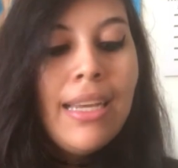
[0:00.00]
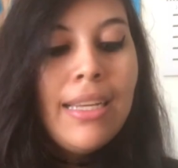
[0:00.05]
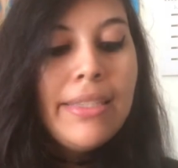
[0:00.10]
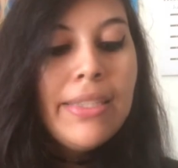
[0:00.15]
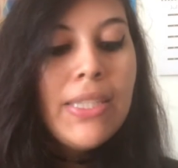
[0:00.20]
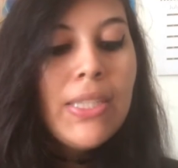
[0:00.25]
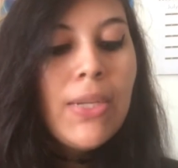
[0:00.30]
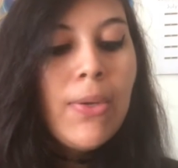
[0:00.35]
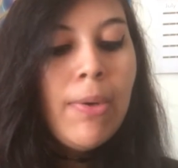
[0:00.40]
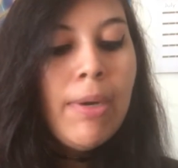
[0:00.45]

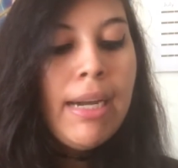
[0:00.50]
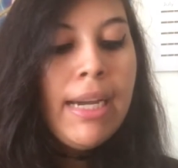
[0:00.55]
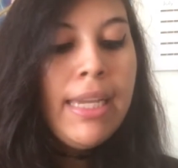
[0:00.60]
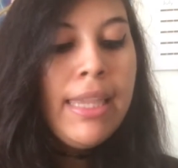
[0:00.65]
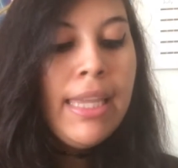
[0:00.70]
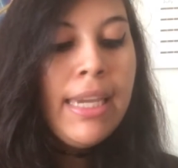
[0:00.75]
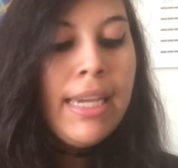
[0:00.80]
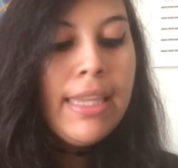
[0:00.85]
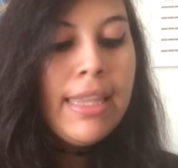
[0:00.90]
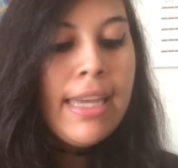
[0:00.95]
So I
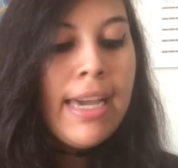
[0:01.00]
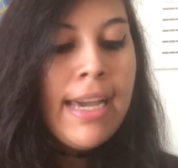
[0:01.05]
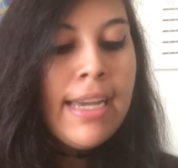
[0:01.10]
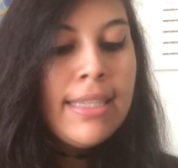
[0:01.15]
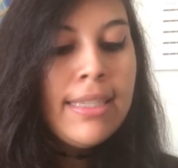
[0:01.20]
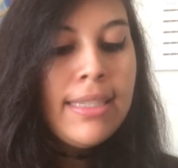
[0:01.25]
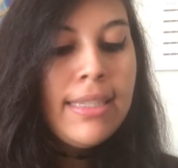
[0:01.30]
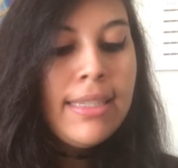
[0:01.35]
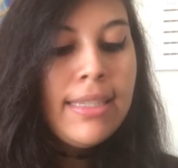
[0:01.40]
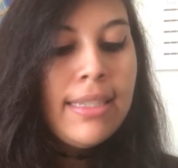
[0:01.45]
think
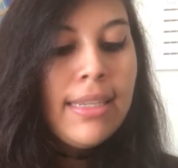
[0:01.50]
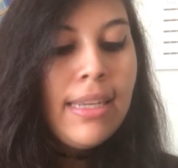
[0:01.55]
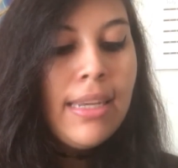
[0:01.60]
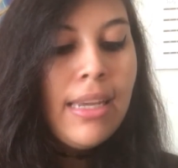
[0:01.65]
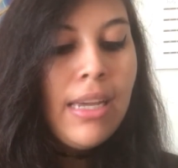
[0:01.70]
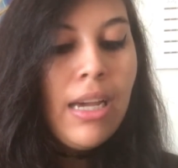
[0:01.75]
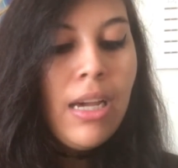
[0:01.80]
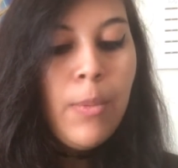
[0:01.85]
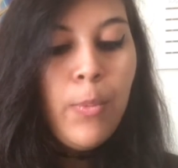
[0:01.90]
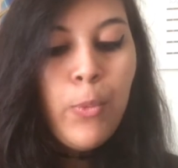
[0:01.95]
that's
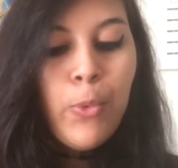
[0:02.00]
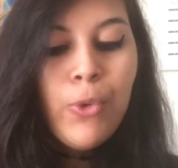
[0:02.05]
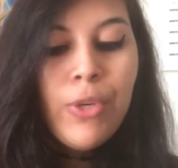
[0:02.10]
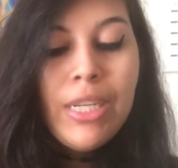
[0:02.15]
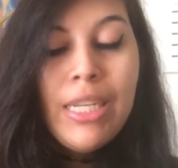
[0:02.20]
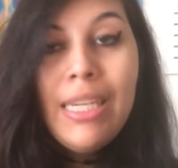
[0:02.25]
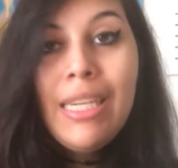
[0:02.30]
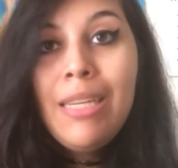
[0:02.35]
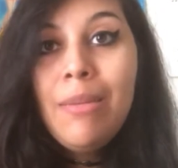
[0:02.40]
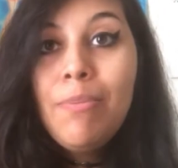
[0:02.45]
a
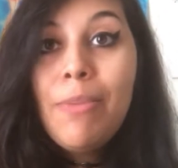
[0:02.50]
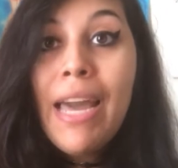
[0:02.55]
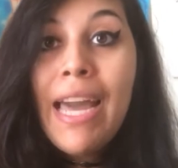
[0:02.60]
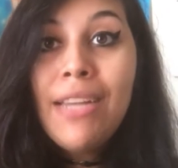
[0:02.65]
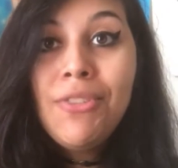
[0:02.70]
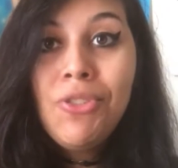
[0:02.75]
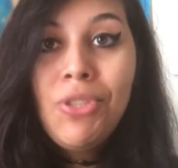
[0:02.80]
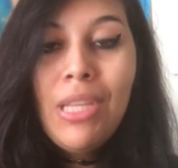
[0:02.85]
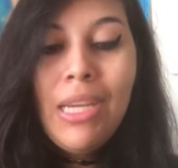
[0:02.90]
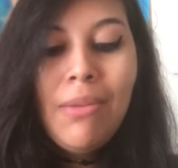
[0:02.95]
pretty good
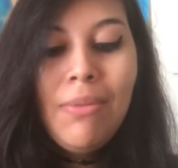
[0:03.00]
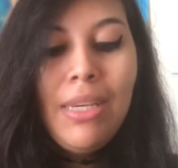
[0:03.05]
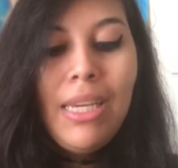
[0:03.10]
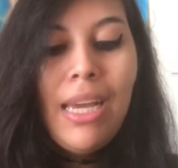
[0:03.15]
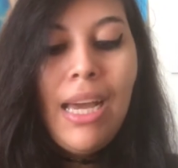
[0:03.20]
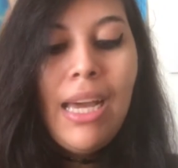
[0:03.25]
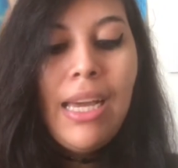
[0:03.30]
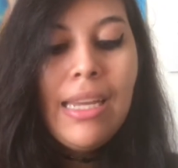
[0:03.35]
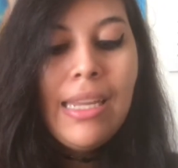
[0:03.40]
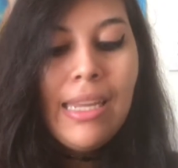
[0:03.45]
batch that we
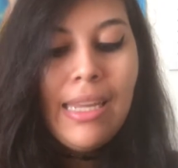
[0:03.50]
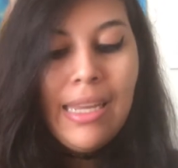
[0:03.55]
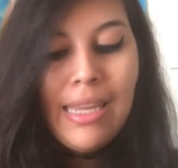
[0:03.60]
got.